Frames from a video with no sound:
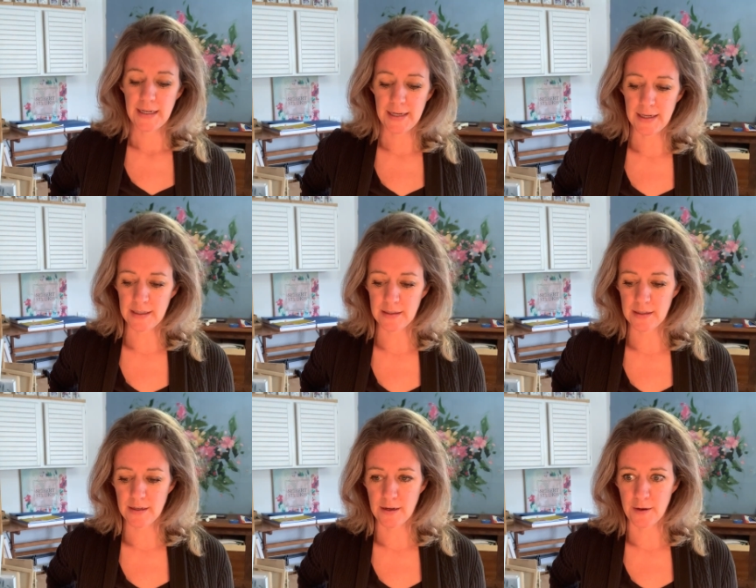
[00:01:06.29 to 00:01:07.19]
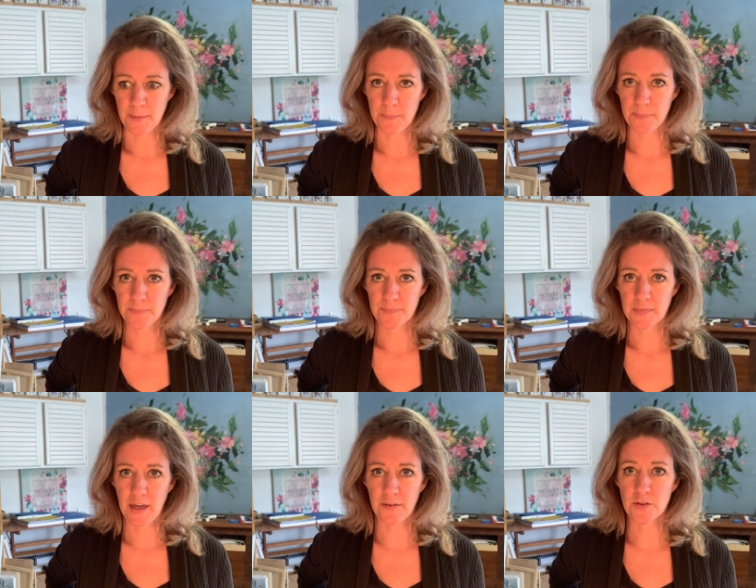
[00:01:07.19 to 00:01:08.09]
And um,
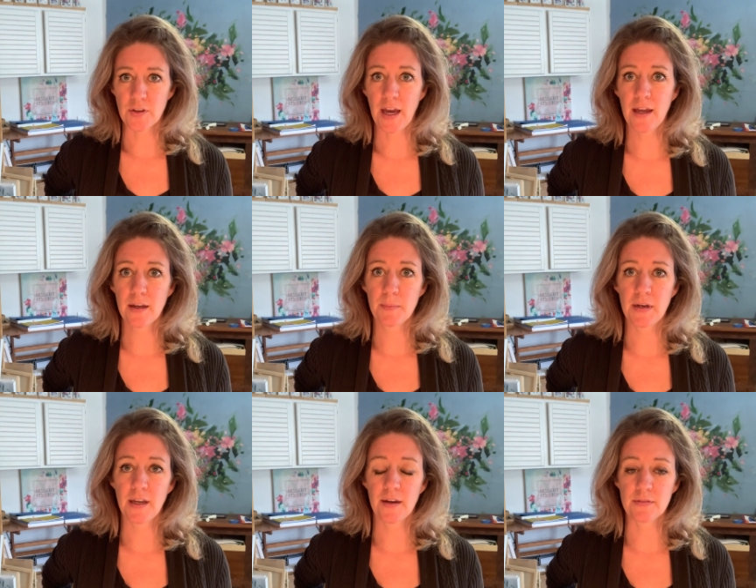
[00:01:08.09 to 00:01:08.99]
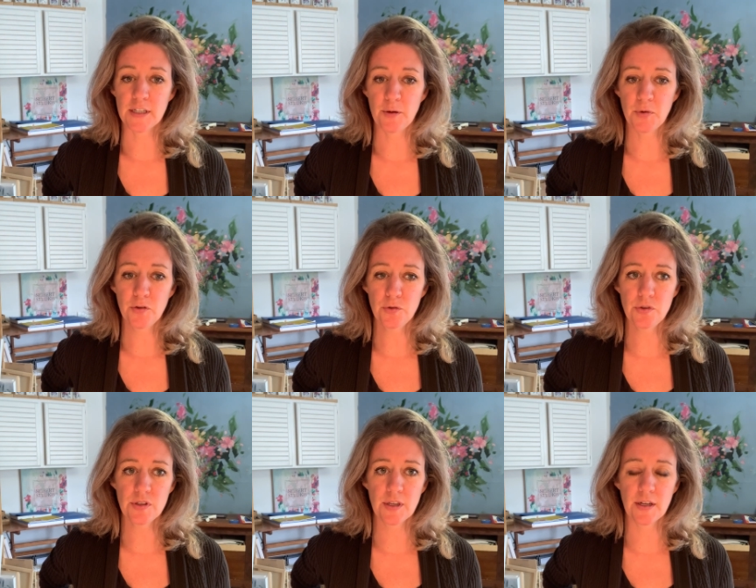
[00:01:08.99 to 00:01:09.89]
after that, I'm going to have
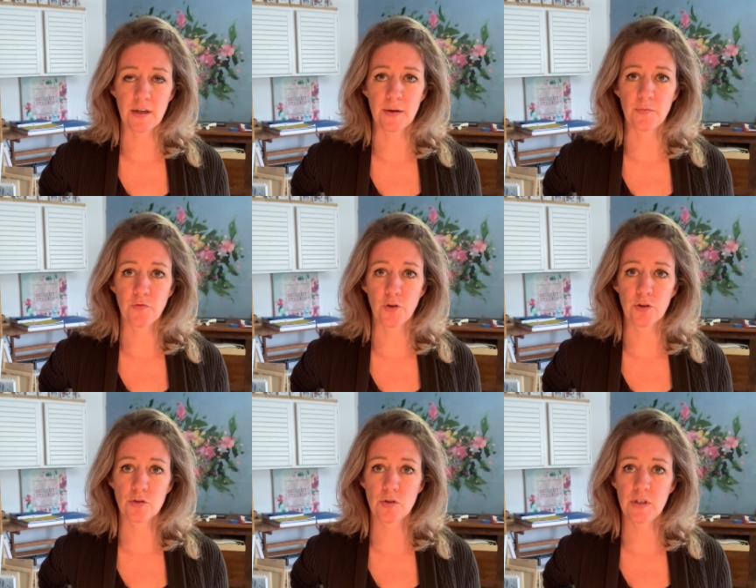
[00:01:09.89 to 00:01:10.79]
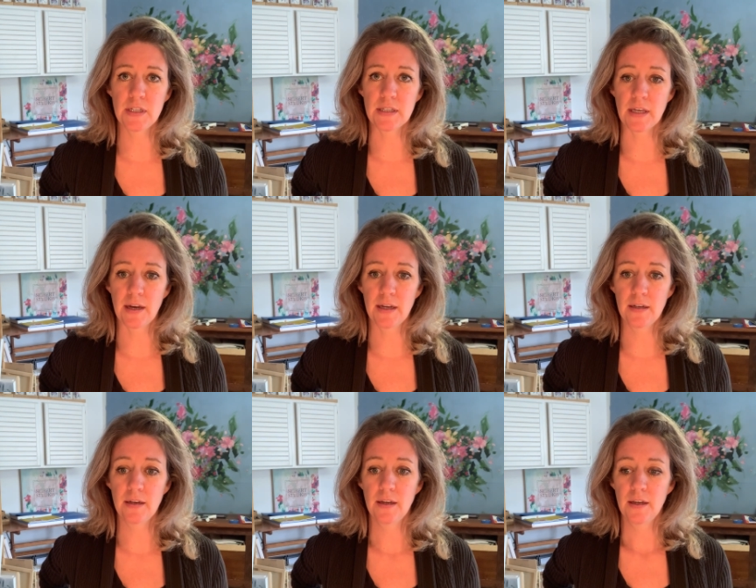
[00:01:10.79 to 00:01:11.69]
demos um, for 2D
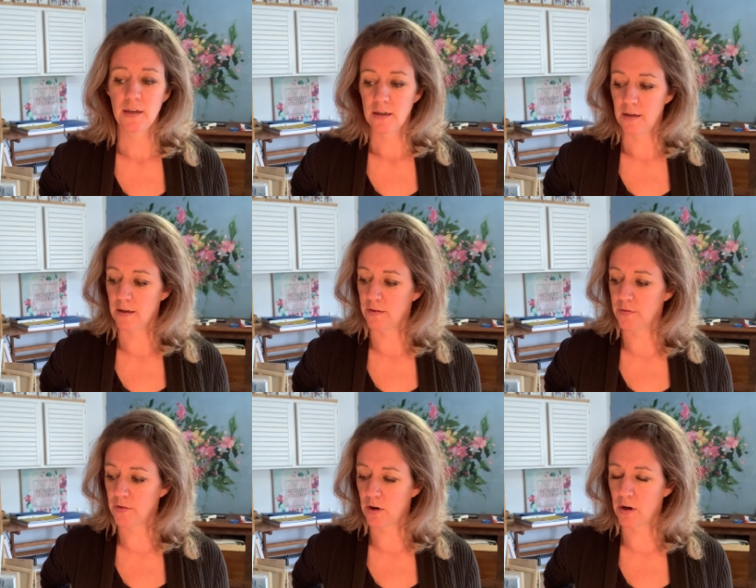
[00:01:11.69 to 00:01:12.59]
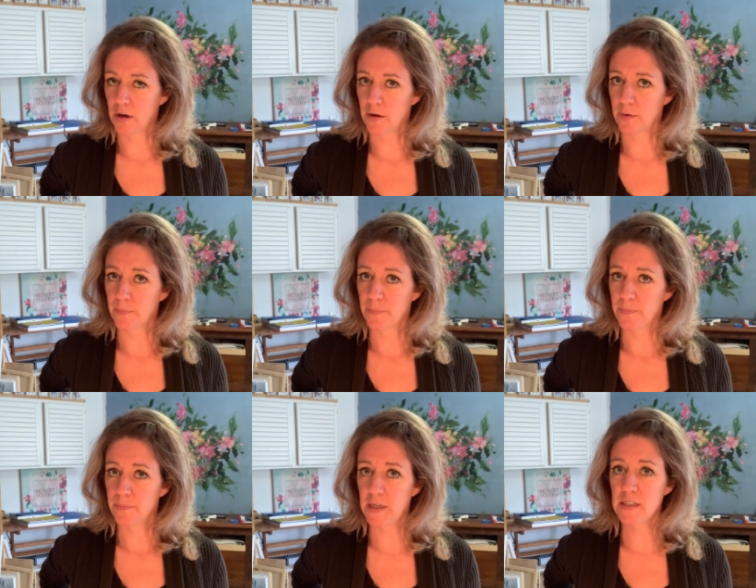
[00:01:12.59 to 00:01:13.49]
design of our
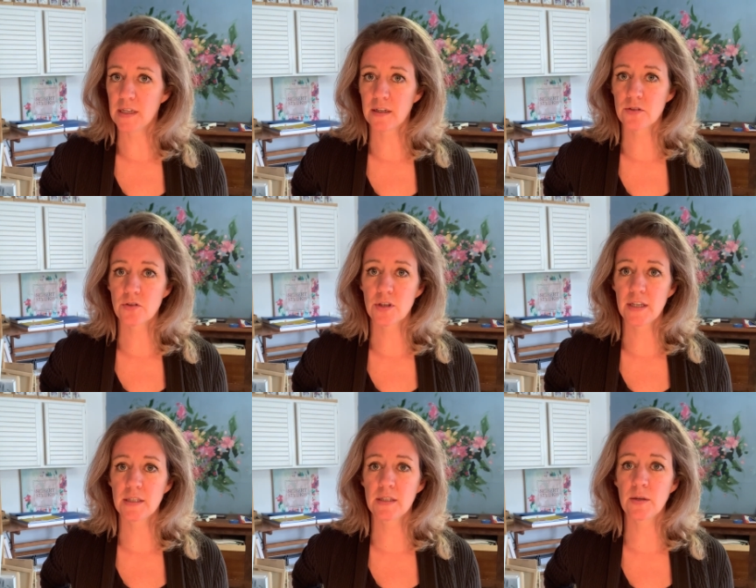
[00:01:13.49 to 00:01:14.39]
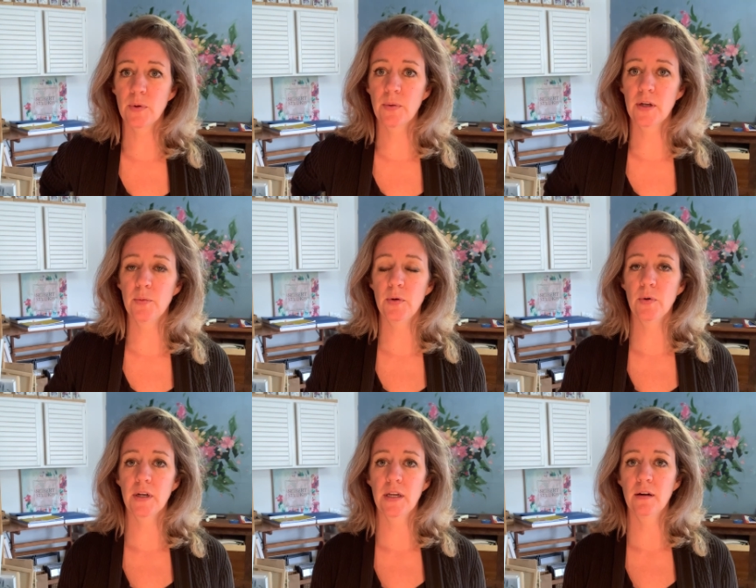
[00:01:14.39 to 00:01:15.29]
painting exercises that we were going to be
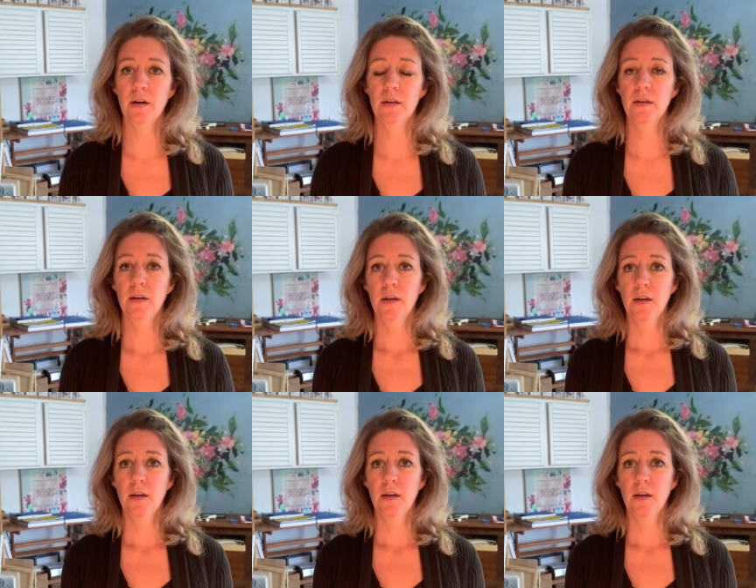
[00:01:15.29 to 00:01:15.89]
working on.